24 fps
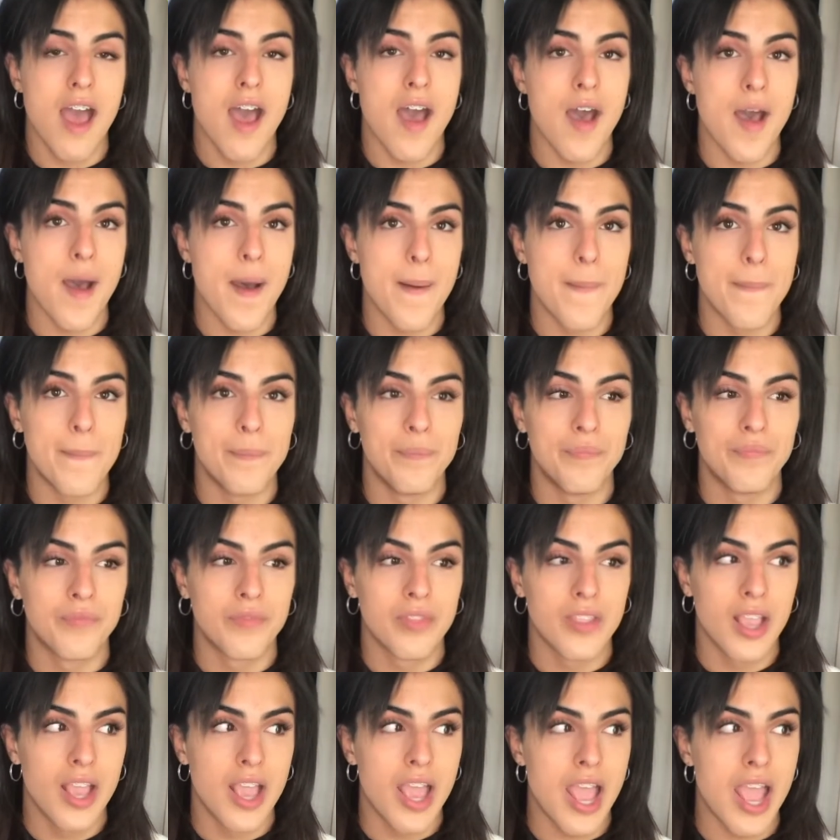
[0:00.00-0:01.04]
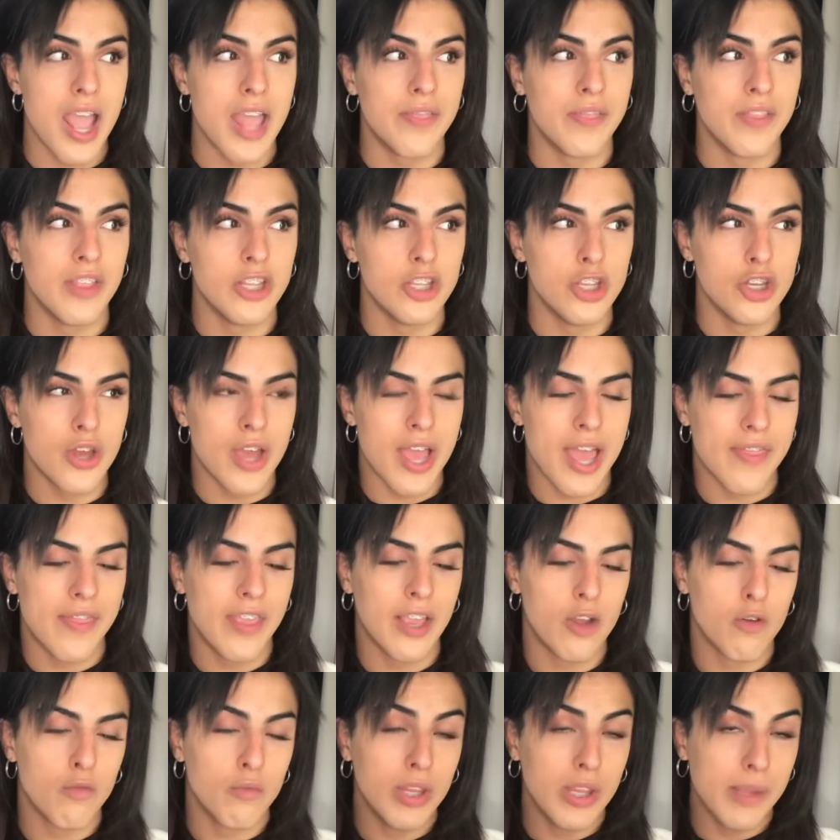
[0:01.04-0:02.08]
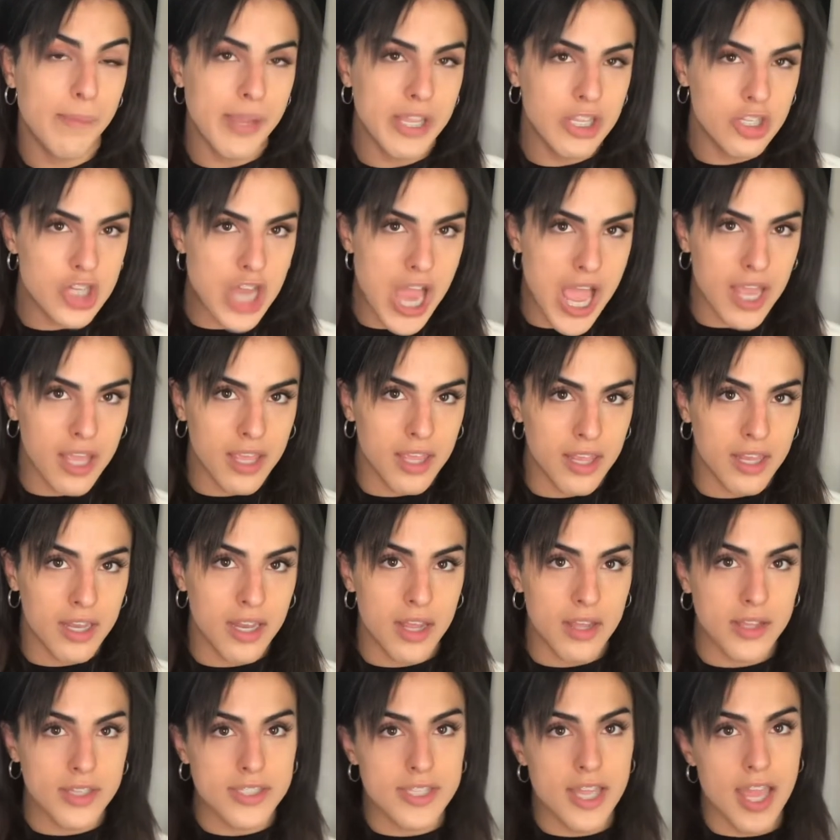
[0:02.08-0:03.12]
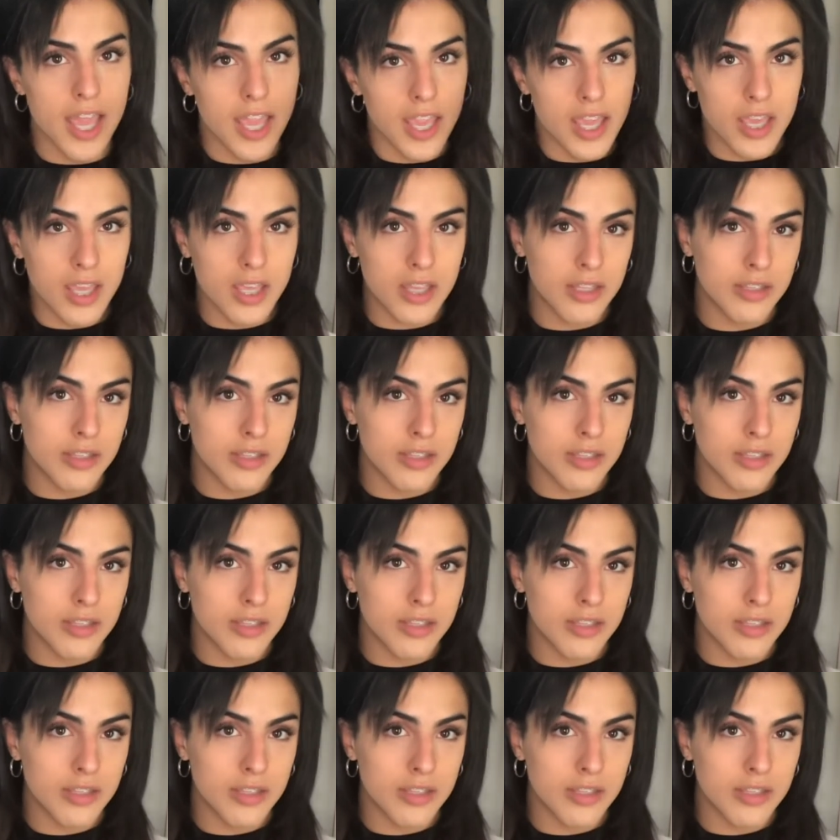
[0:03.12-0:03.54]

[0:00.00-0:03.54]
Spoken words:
And then, you know, I had, like, a really big jacket, and I was, like,